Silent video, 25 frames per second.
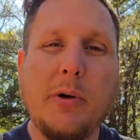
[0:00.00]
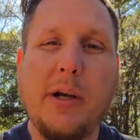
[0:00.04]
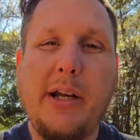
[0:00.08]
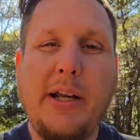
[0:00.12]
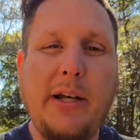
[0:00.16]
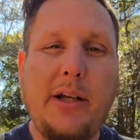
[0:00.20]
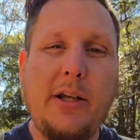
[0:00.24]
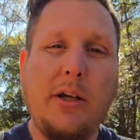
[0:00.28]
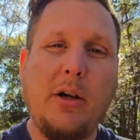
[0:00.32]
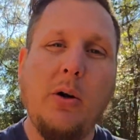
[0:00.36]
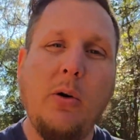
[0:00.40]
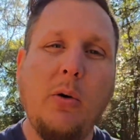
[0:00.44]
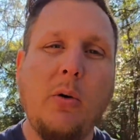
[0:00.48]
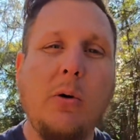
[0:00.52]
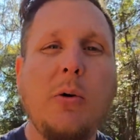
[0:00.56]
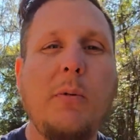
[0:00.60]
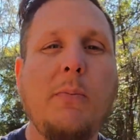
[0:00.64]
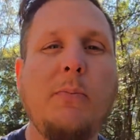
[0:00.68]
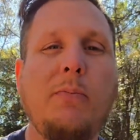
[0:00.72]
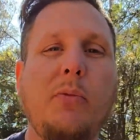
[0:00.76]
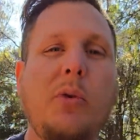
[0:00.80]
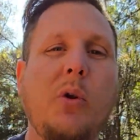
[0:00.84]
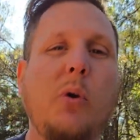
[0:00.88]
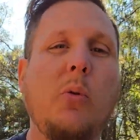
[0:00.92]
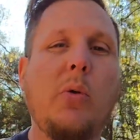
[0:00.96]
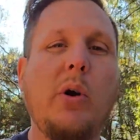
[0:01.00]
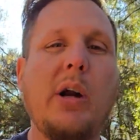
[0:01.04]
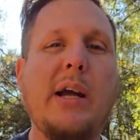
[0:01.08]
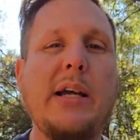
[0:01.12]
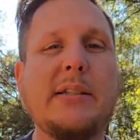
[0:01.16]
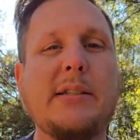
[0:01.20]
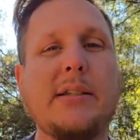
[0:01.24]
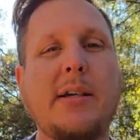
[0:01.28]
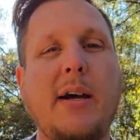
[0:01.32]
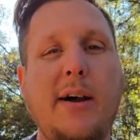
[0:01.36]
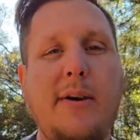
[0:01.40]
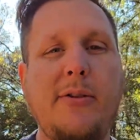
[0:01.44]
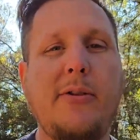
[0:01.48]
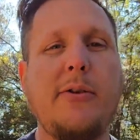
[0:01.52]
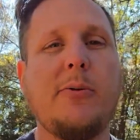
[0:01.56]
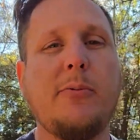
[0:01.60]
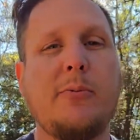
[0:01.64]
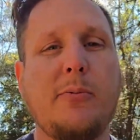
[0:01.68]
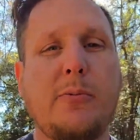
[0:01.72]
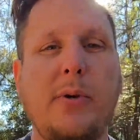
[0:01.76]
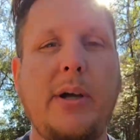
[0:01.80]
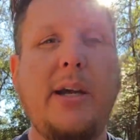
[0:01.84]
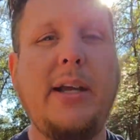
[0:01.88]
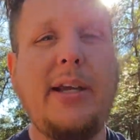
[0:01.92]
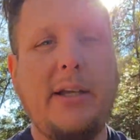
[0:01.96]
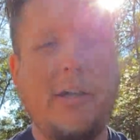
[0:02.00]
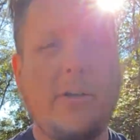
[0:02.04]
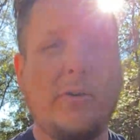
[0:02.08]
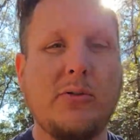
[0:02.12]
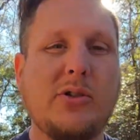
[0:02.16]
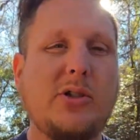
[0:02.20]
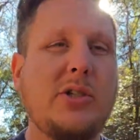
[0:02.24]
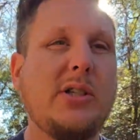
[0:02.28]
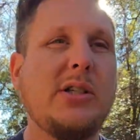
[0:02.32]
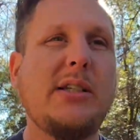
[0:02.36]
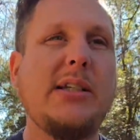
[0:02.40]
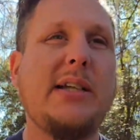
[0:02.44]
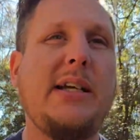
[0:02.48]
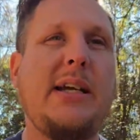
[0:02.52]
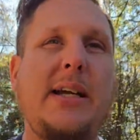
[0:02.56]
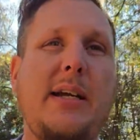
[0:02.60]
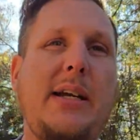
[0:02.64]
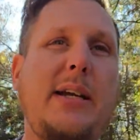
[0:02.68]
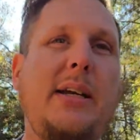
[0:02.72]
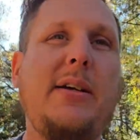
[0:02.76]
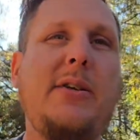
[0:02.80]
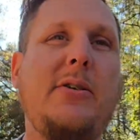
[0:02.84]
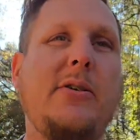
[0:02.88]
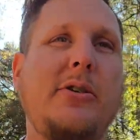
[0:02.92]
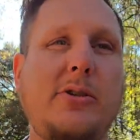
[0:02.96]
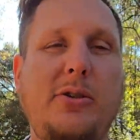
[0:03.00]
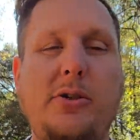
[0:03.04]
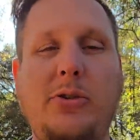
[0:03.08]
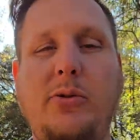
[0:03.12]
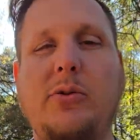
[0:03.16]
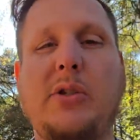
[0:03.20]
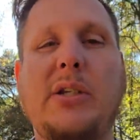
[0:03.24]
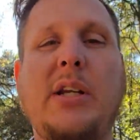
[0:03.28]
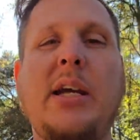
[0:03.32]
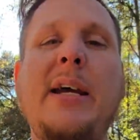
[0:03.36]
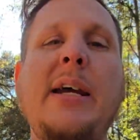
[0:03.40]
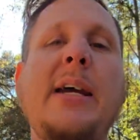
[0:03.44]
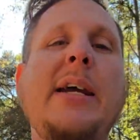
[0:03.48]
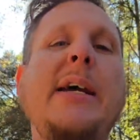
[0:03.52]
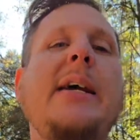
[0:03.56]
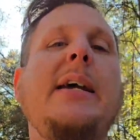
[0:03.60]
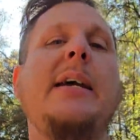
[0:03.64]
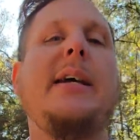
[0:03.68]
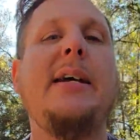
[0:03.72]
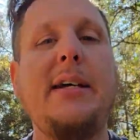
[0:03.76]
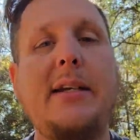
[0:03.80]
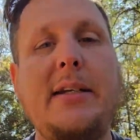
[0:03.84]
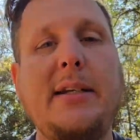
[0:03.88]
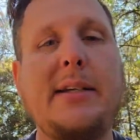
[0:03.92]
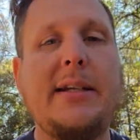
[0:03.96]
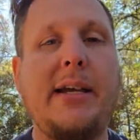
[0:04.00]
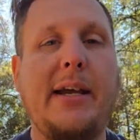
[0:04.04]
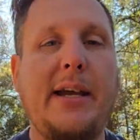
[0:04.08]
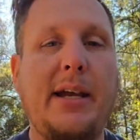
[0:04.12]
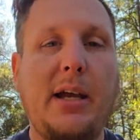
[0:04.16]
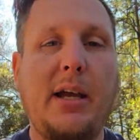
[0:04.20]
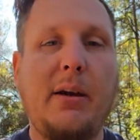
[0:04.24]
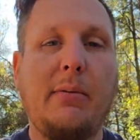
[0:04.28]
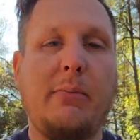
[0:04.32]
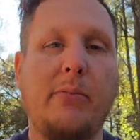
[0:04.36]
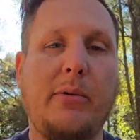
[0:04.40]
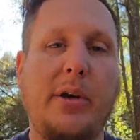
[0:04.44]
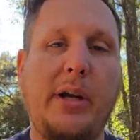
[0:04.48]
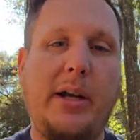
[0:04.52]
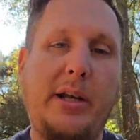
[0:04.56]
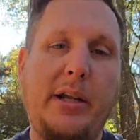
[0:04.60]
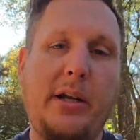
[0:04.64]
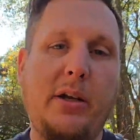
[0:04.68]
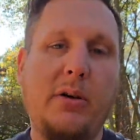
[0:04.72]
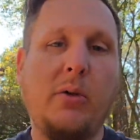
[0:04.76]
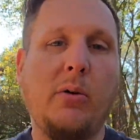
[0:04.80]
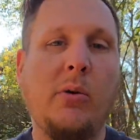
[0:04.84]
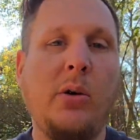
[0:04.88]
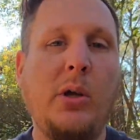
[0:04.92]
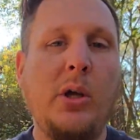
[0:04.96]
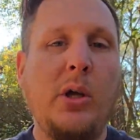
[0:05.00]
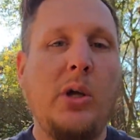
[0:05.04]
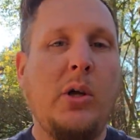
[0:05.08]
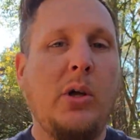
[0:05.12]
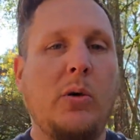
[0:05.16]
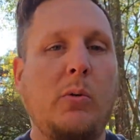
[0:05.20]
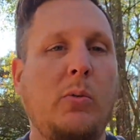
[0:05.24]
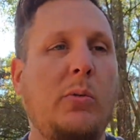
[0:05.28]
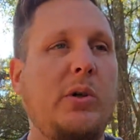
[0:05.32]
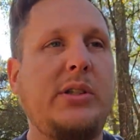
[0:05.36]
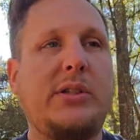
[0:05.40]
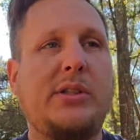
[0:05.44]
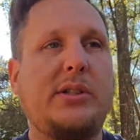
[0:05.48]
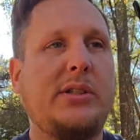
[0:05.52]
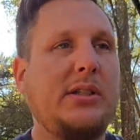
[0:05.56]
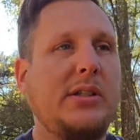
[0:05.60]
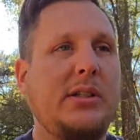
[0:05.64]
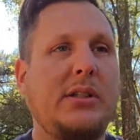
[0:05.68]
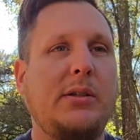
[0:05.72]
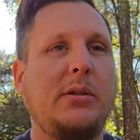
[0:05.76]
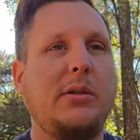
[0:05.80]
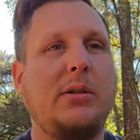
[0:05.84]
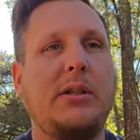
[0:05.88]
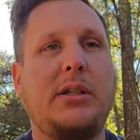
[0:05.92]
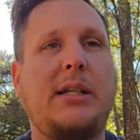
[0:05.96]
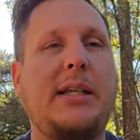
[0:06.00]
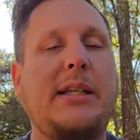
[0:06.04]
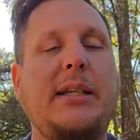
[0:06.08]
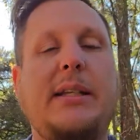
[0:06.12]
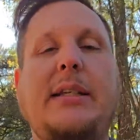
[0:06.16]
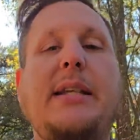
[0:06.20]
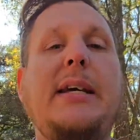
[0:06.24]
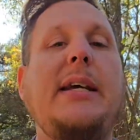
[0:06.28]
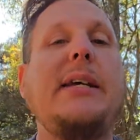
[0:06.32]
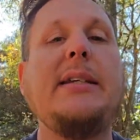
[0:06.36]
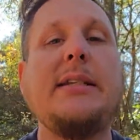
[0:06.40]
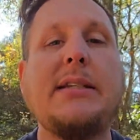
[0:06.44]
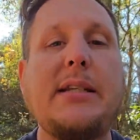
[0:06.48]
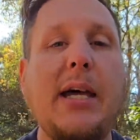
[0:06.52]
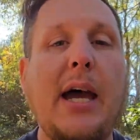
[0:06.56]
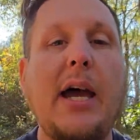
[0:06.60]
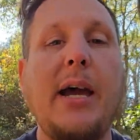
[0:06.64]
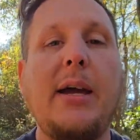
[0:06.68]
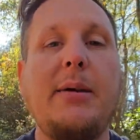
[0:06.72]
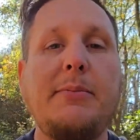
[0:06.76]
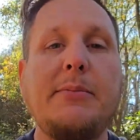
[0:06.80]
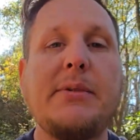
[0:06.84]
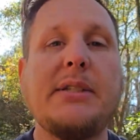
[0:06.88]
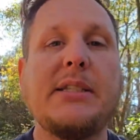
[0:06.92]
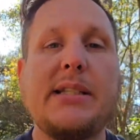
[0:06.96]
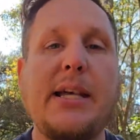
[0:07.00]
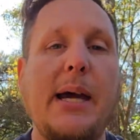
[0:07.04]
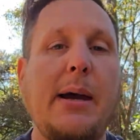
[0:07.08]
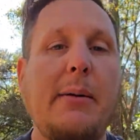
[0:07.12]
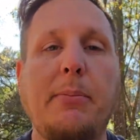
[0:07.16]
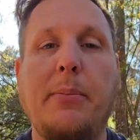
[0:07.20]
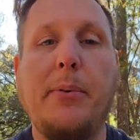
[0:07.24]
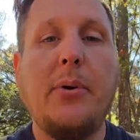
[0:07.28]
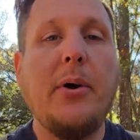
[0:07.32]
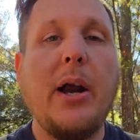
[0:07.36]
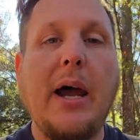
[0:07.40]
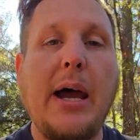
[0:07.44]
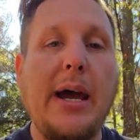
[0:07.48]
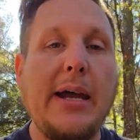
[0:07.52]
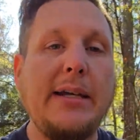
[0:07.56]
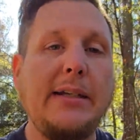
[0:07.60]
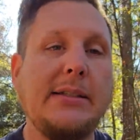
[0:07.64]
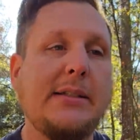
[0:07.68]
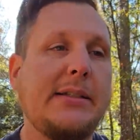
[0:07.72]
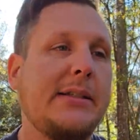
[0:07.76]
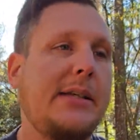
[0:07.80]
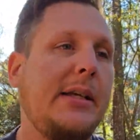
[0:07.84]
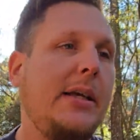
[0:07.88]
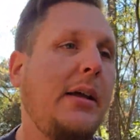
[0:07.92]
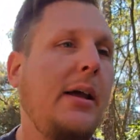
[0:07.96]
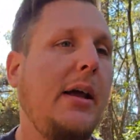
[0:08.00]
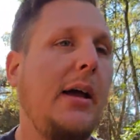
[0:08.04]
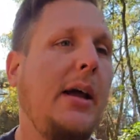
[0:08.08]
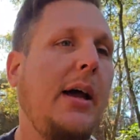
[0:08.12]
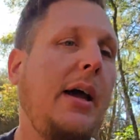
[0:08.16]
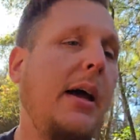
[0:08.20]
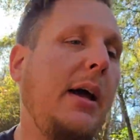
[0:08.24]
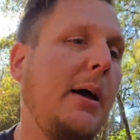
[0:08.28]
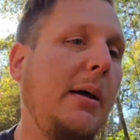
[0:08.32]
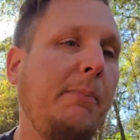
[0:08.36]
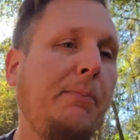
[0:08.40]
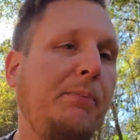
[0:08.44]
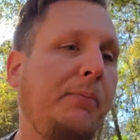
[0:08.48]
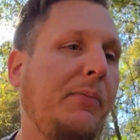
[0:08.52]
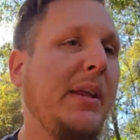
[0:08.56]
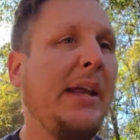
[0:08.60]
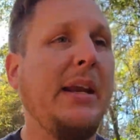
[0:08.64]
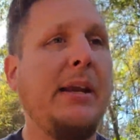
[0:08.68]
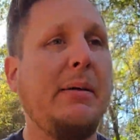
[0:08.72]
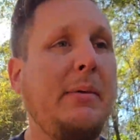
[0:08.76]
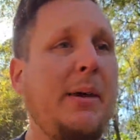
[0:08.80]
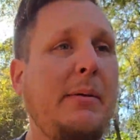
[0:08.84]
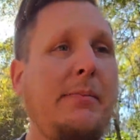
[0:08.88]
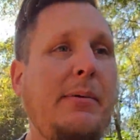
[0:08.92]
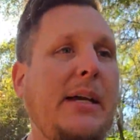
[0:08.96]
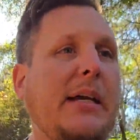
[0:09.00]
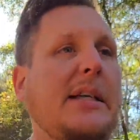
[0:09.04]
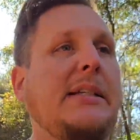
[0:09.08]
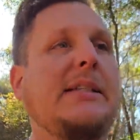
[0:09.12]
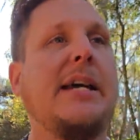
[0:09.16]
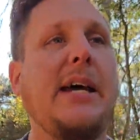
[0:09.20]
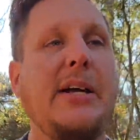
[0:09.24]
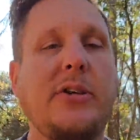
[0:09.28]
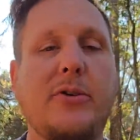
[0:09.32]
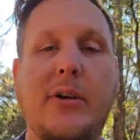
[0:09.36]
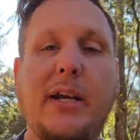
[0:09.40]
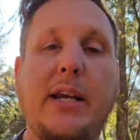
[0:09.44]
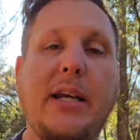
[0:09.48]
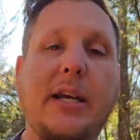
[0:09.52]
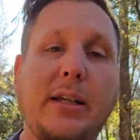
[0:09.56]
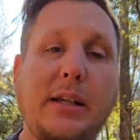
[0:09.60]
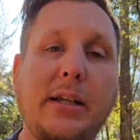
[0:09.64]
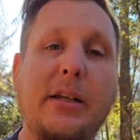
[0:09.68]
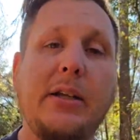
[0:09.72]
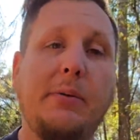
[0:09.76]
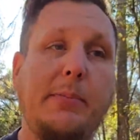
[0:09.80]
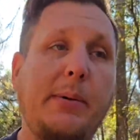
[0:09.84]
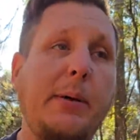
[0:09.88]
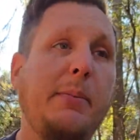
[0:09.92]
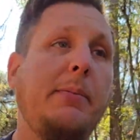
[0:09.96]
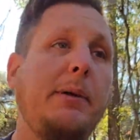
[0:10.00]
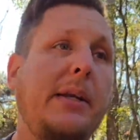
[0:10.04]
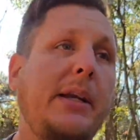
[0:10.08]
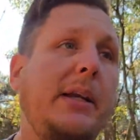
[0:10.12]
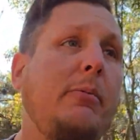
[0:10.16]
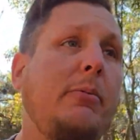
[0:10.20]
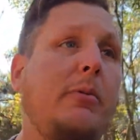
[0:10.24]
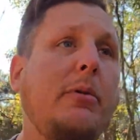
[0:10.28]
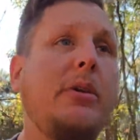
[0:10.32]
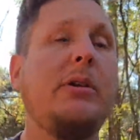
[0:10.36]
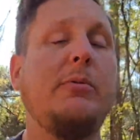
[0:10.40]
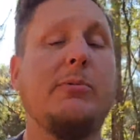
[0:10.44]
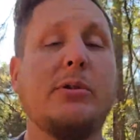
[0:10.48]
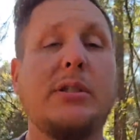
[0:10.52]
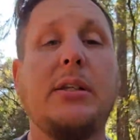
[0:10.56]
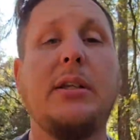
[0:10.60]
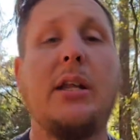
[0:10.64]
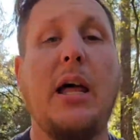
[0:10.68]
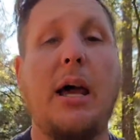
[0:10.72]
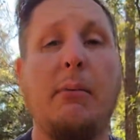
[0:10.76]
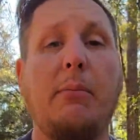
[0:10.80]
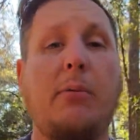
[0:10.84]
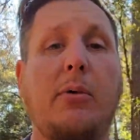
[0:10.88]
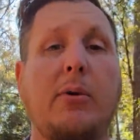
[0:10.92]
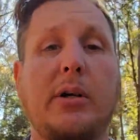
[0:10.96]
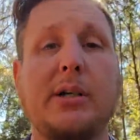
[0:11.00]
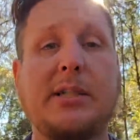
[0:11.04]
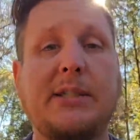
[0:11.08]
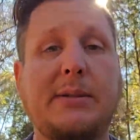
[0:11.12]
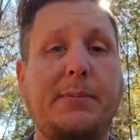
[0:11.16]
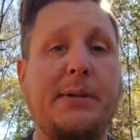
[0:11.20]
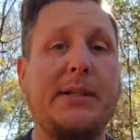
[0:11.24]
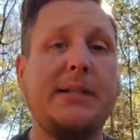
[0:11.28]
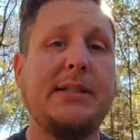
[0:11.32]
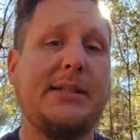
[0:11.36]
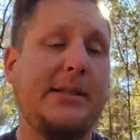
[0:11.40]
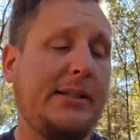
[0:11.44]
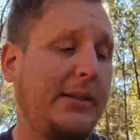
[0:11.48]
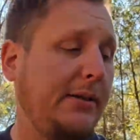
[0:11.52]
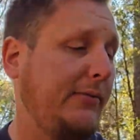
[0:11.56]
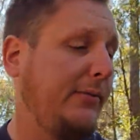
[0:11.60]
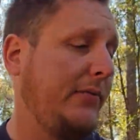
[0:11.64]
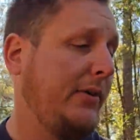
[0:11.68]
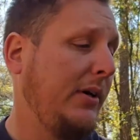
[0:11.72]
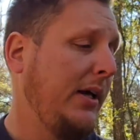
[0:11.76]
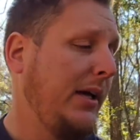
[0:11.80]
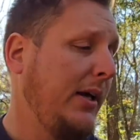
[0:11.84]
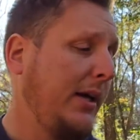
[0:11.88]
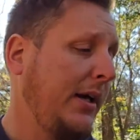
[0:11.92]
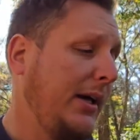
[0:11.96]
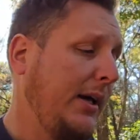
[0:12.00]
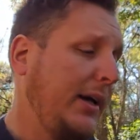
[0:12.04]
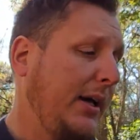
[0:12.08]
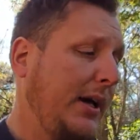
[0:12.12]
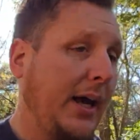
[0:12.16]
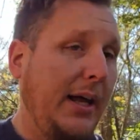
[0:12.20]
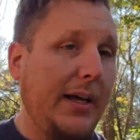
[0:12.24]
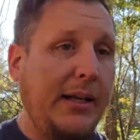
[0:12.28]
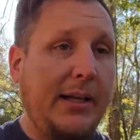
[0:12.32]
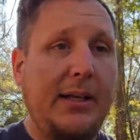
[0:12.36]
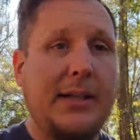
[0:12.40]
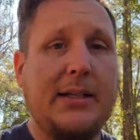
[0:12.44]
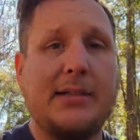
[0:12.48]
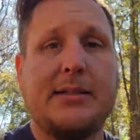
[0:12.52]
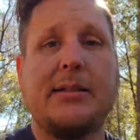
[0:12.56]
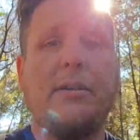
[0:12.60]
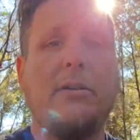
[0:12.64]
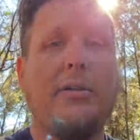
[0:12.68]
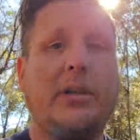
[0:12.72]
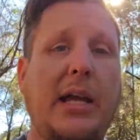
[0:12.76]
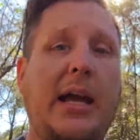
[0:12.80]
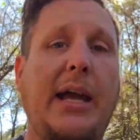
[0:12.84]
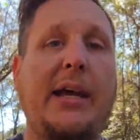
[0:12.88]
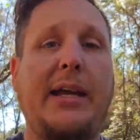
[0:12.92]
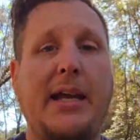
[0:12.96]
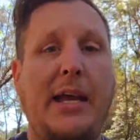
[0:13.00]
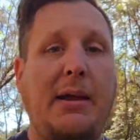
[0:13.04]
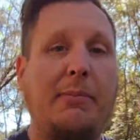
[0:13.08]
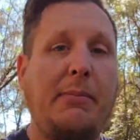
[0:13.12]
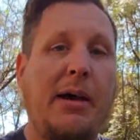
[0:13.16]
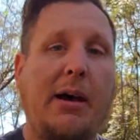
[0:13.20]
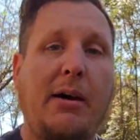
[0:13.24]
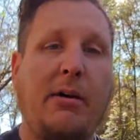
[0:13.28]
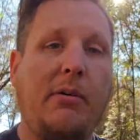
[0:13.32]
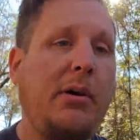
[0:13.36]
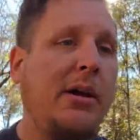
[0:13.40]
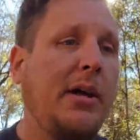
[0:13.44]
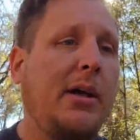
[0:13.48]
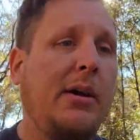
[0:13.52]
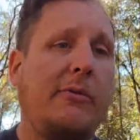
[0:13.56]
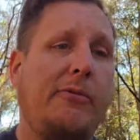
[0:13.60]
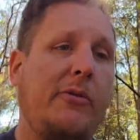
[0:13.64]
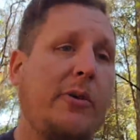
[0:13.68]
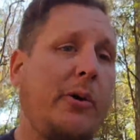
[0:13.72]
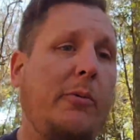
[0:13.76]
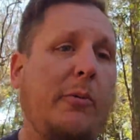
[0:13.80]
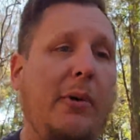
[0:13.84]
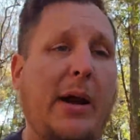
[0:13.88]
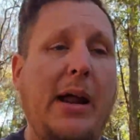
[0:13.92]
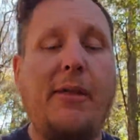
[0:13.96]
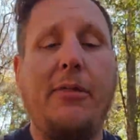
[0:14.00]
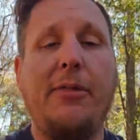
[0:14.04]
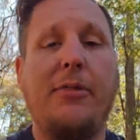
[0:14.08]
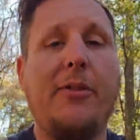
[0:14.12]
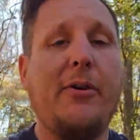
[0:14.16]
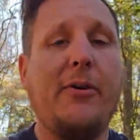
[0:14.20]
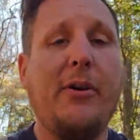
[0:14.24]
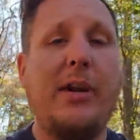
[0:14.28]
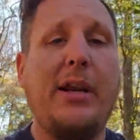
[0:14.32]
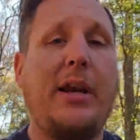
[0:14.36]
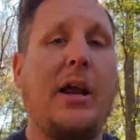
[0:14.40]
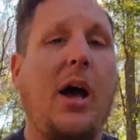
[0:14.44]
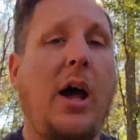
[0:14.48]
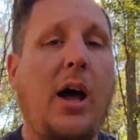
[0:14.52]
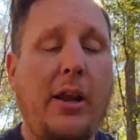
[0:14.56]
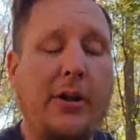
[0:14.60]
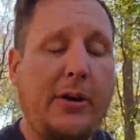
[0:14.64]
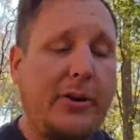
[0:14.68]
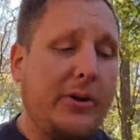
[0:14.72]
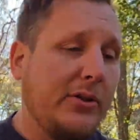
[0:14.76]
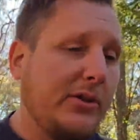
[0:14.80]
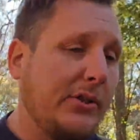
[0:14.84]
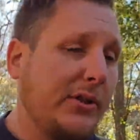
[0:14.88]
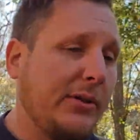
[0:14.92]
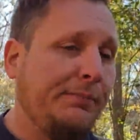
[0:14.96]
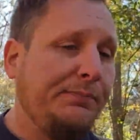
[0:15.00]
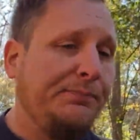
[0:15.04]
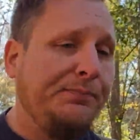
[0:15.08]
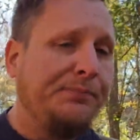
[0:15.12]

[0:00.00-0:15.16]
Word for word: radio whereas other radios just to get introduced into ham radio was uh, 10 times that price um, and I may be exaggerating a little bit, but it, it, was a lot more expensive. And then this little guy came out for around thirty dollars,